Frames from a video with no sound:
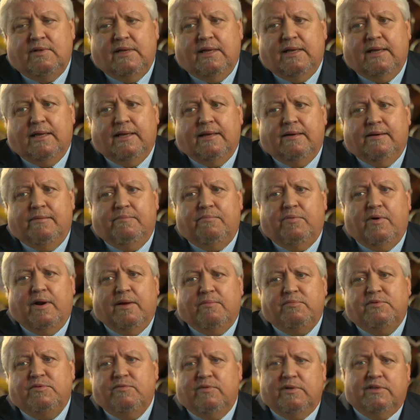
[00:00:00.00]
And
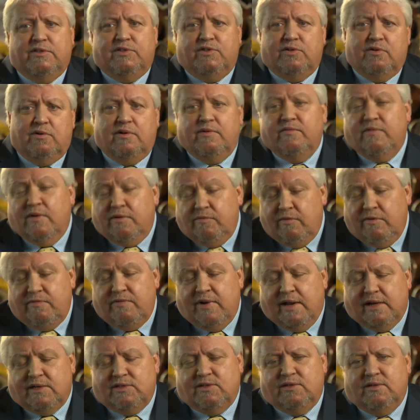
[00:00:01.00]
perhaps we should have, on
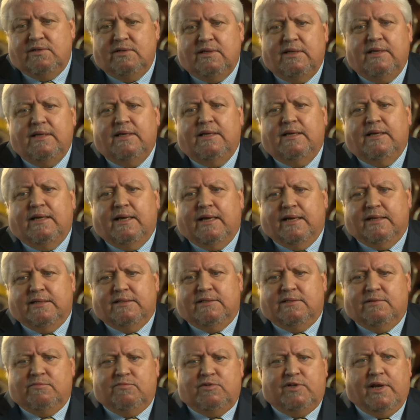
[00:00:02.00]
reflection, had
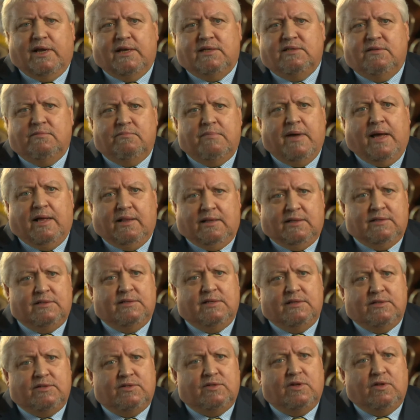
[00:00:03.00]
some checks and
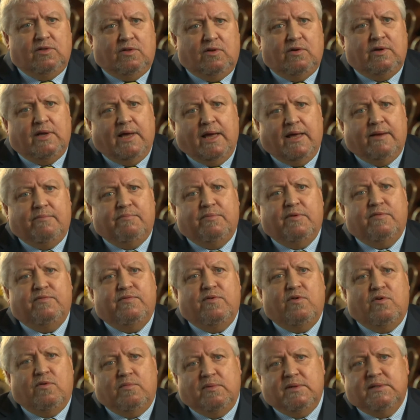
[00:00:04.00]
balances to look at
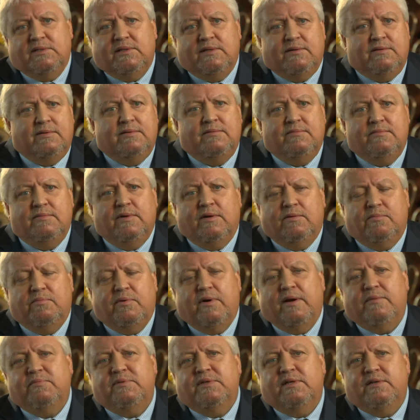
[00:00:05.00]
performance and
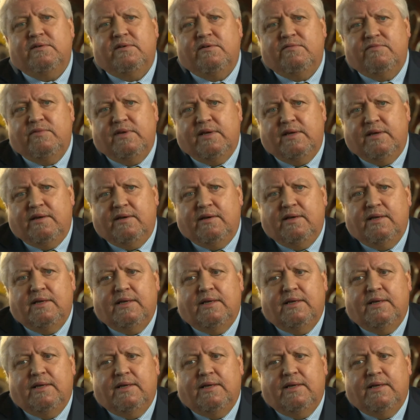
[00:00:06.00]
perhaps intervene